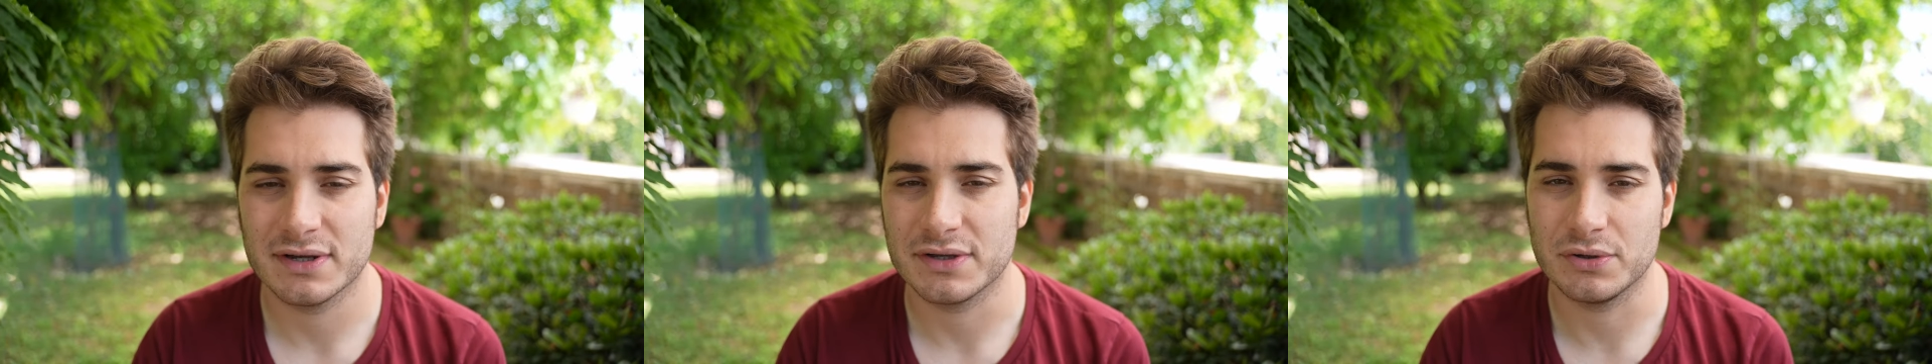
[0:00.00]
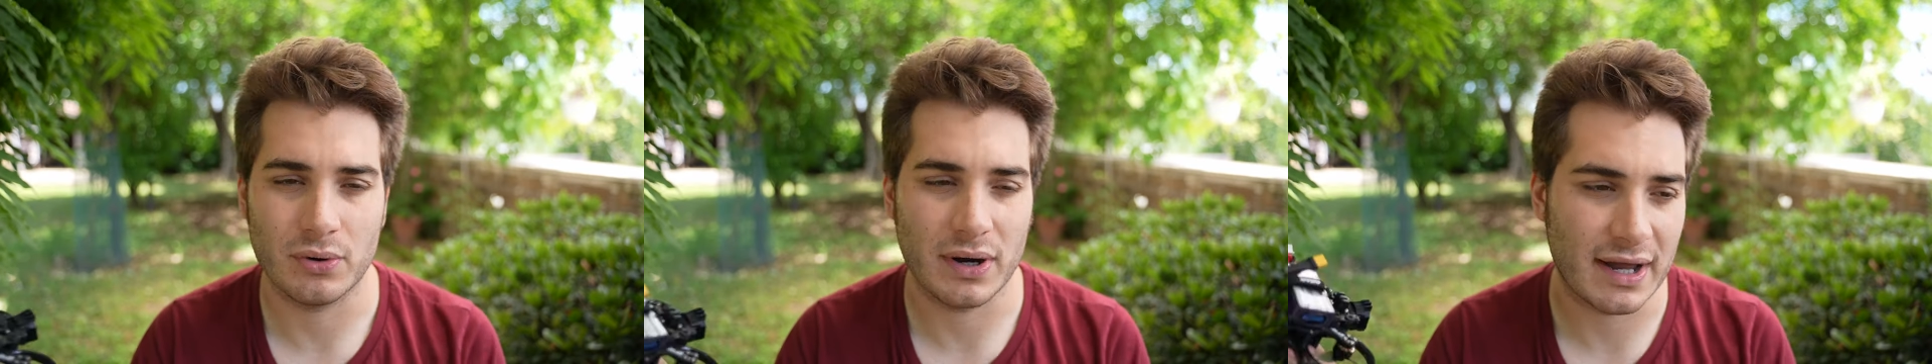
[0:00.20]

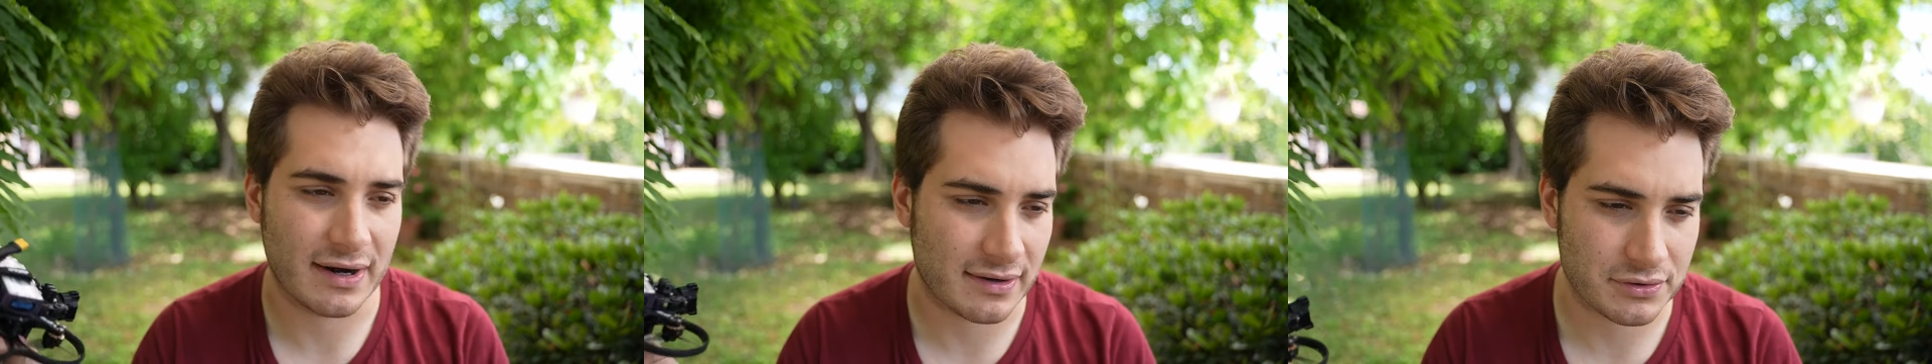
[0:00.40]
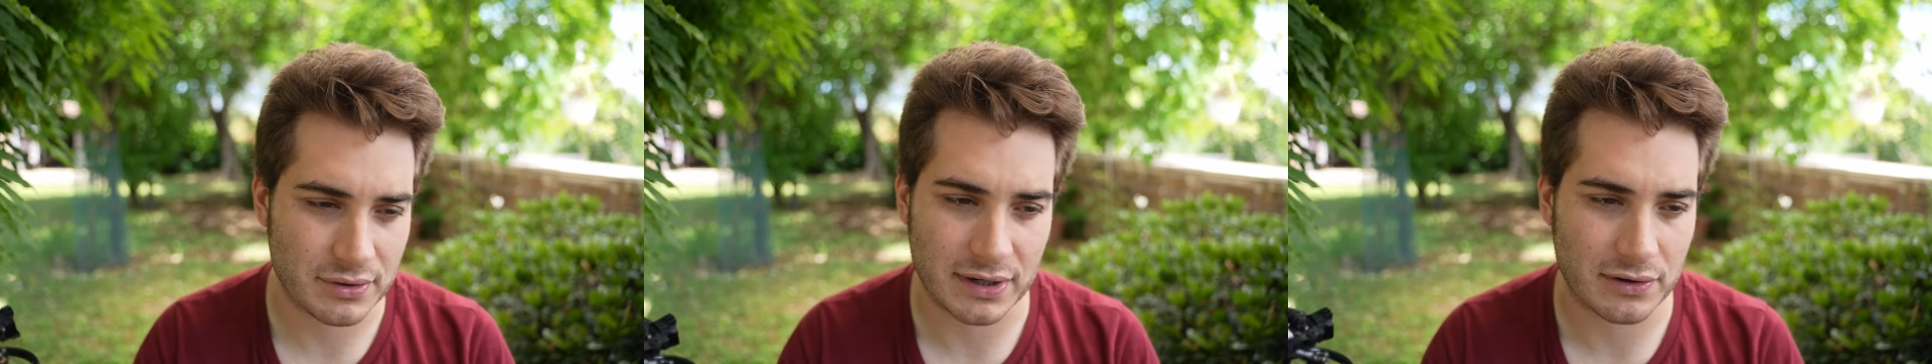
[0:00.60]
You
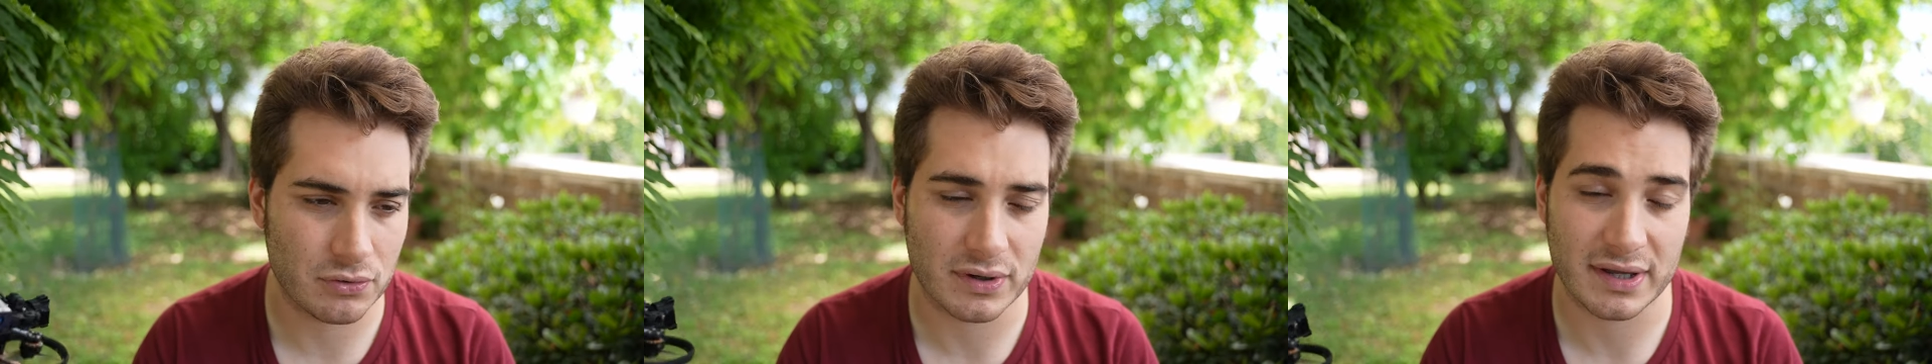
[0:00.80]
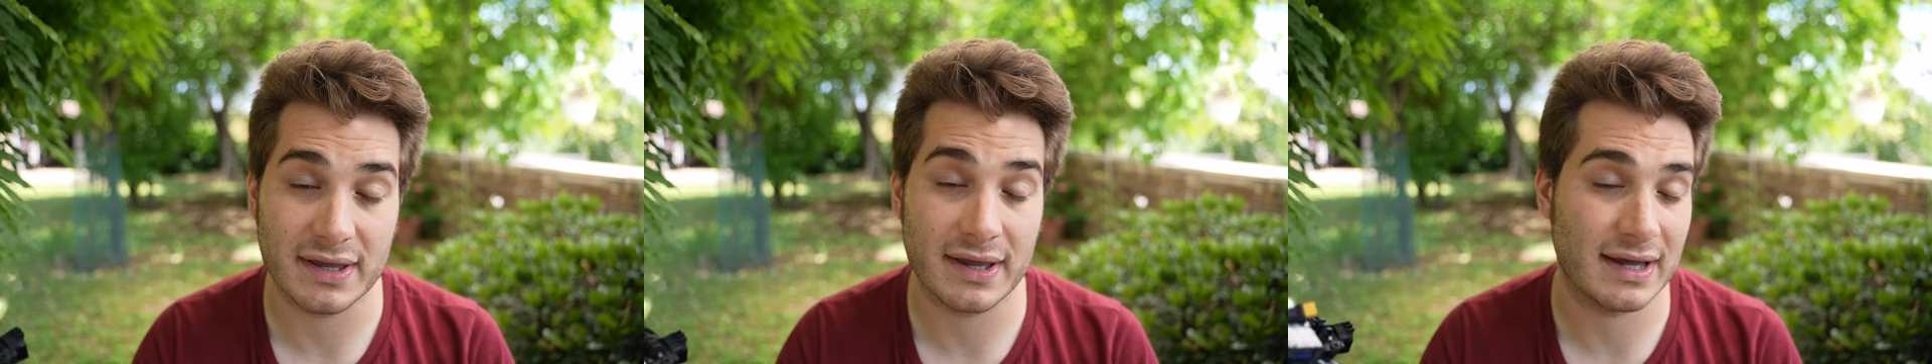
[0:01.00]
are, you are
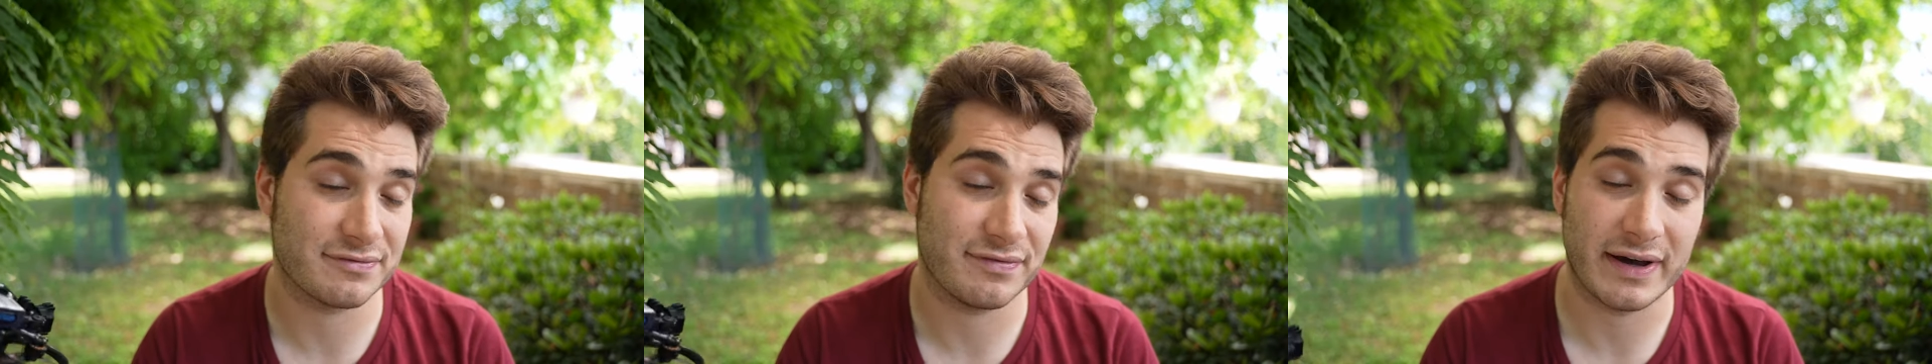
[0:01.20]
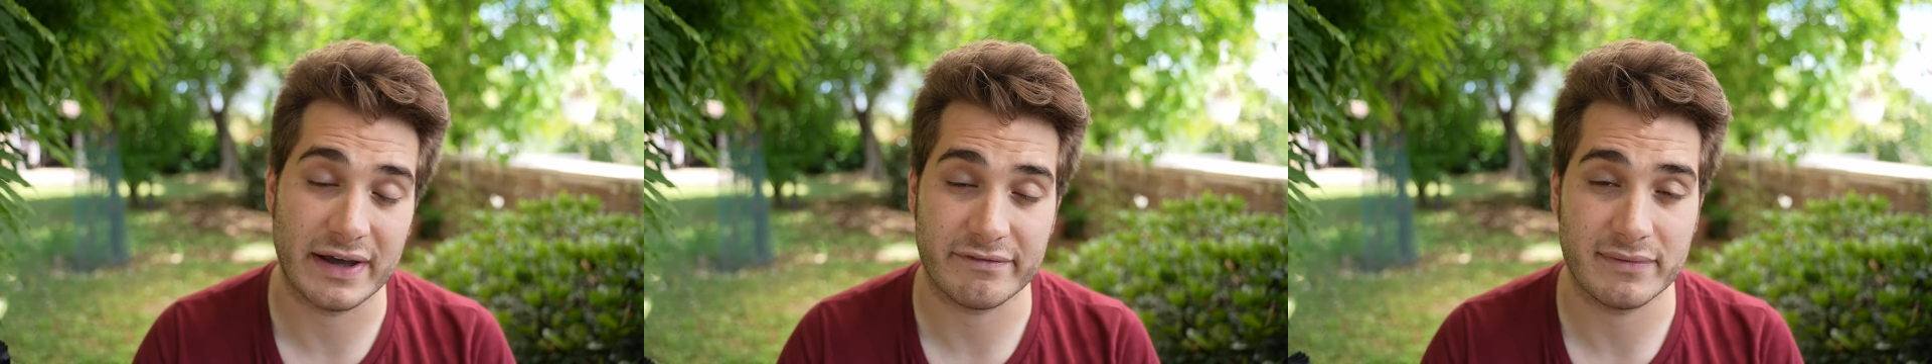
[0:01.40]
looking at
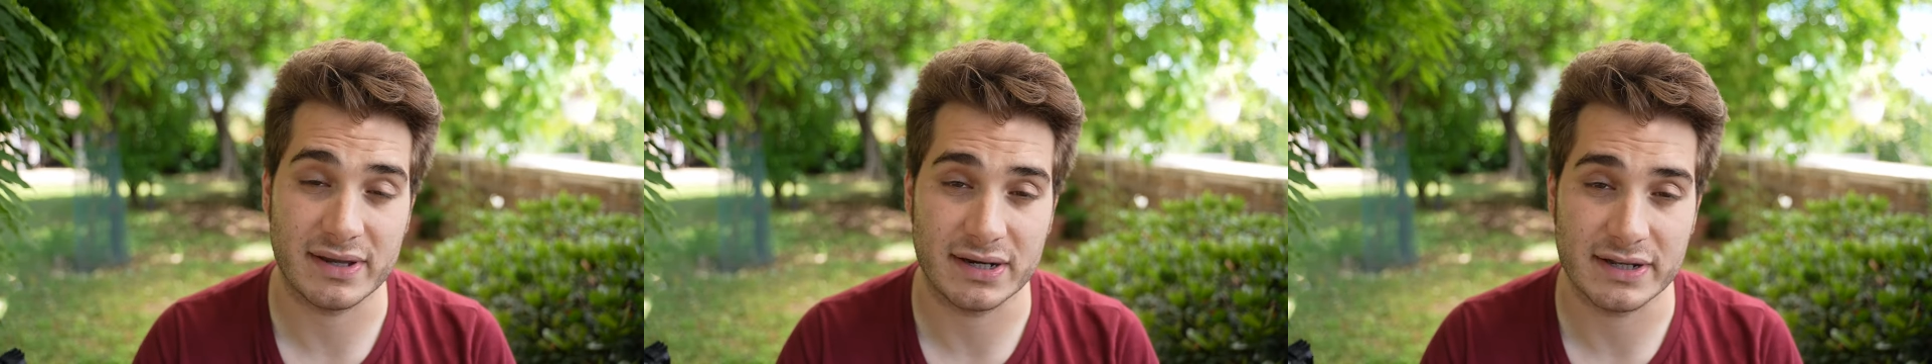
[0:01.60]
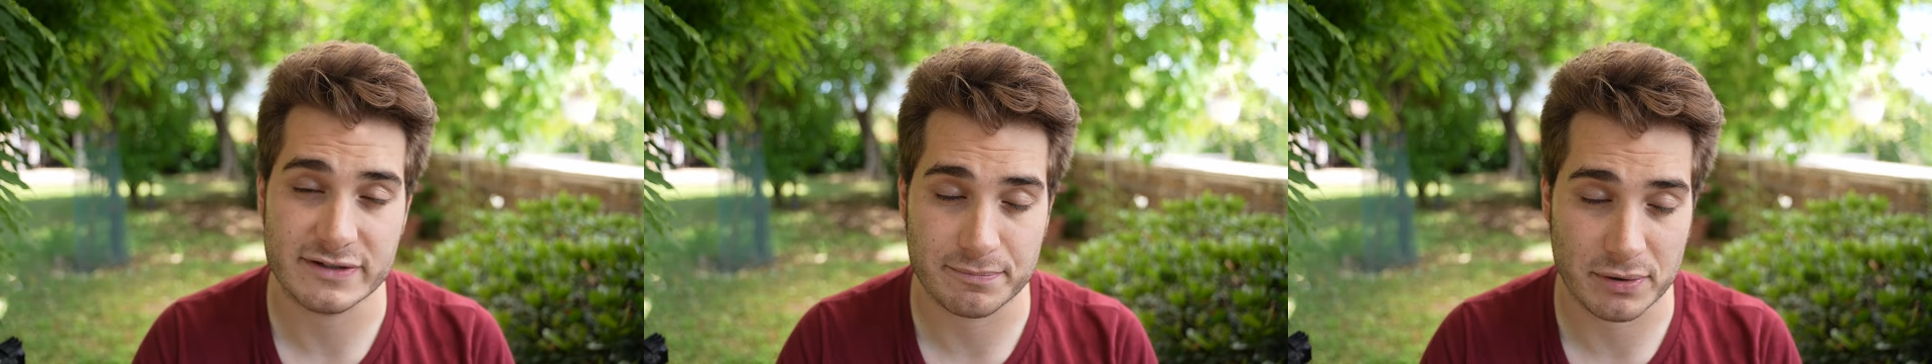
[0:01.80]
five
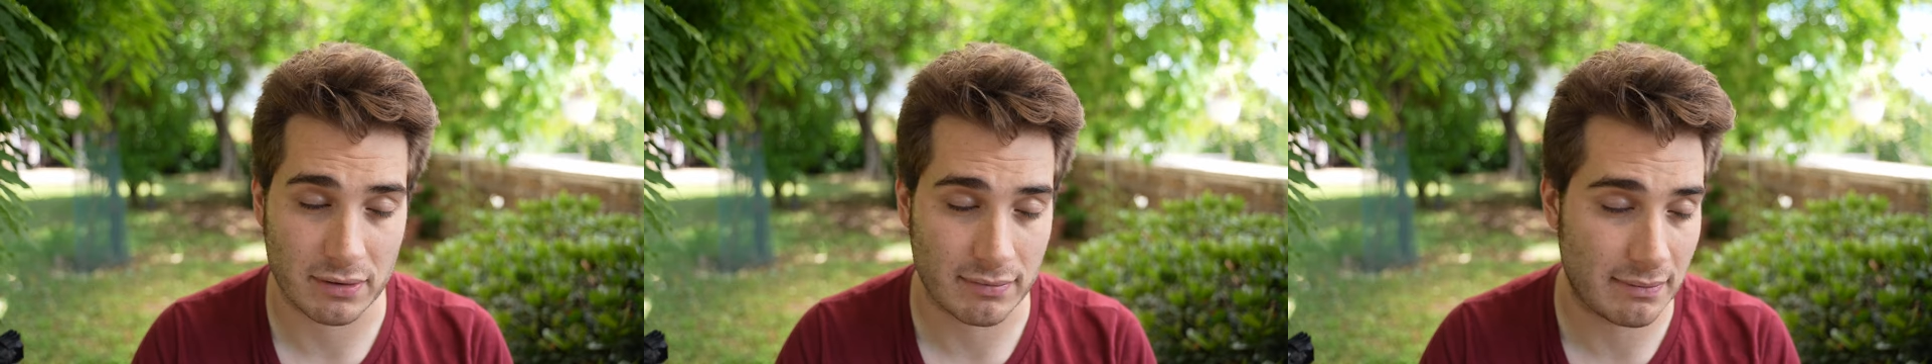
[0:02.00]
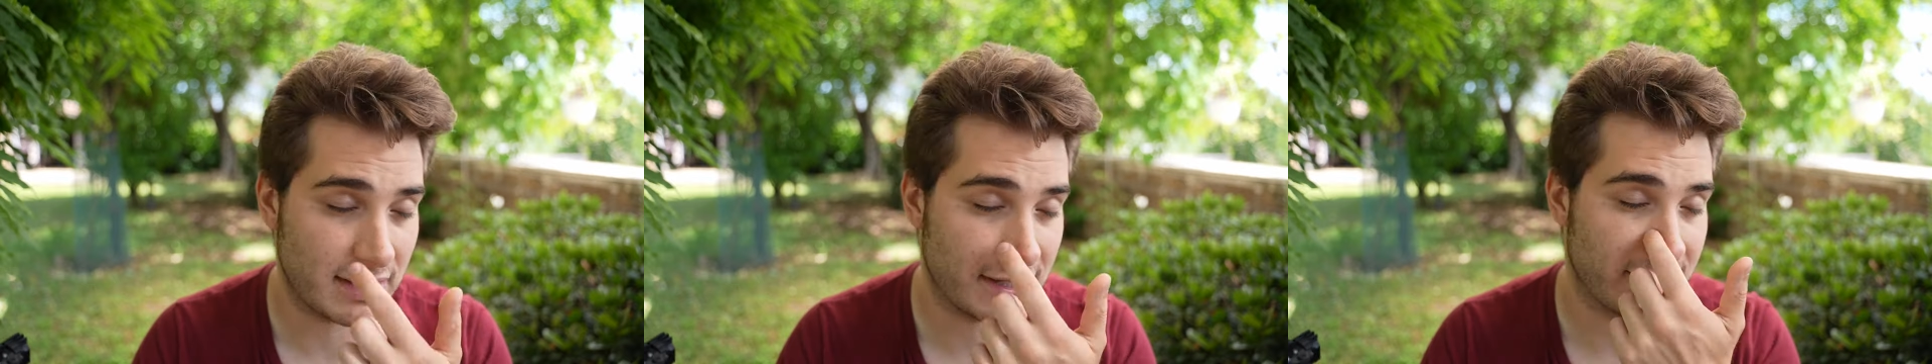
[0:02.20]
minutes,
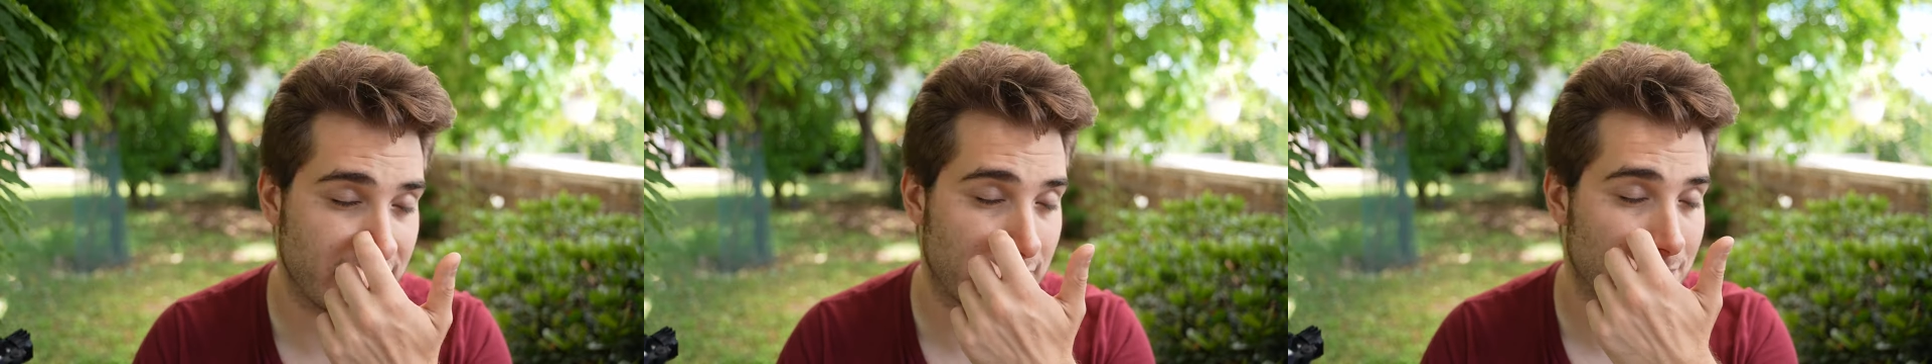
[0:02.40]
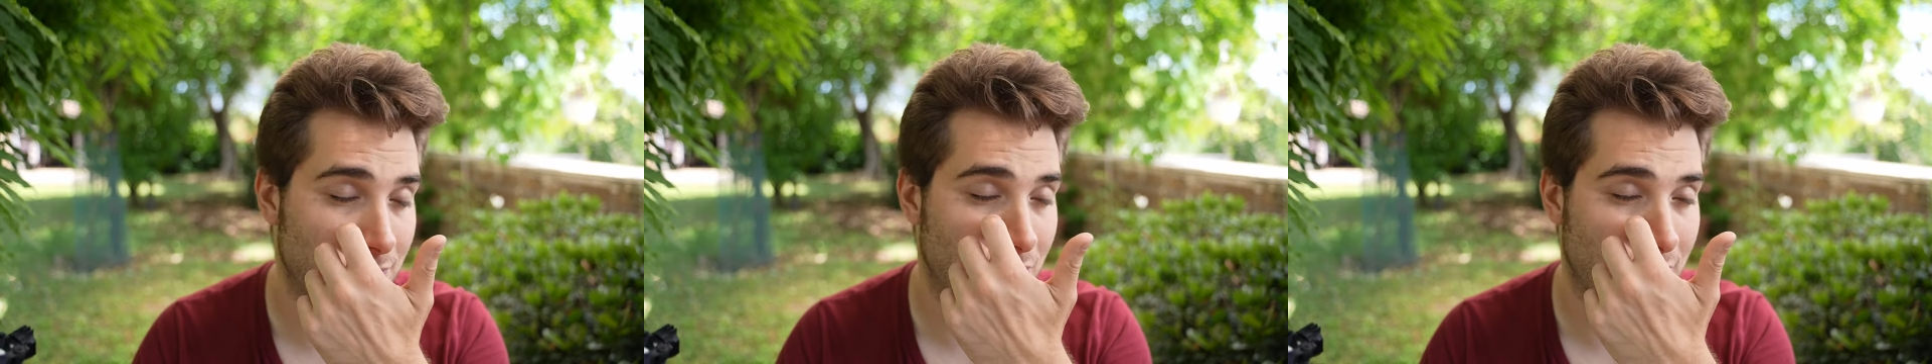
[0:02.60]
probably
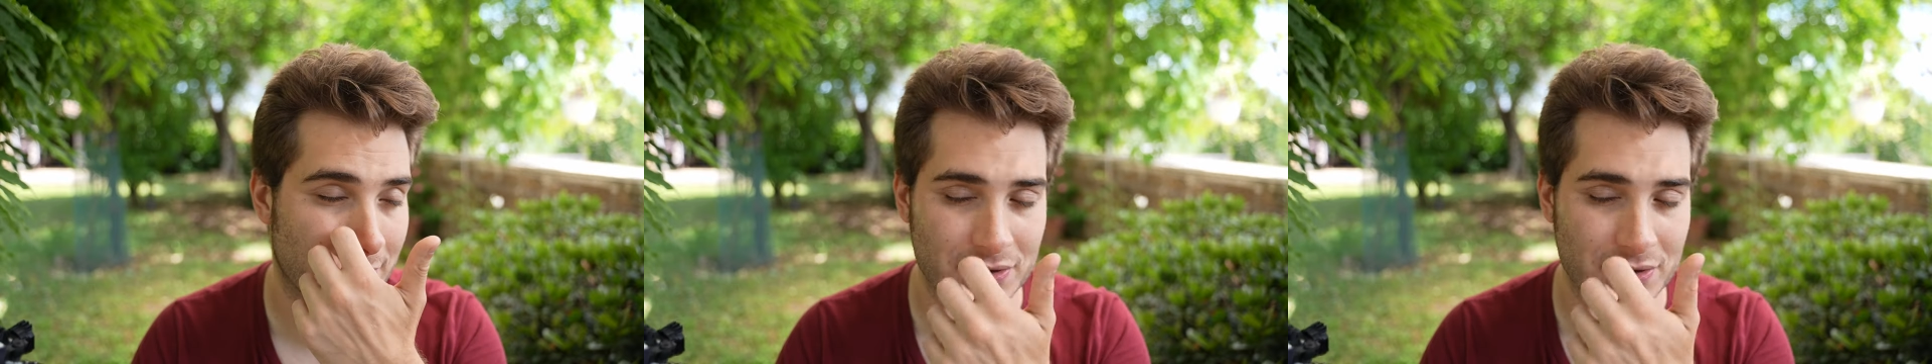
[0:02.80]
even more.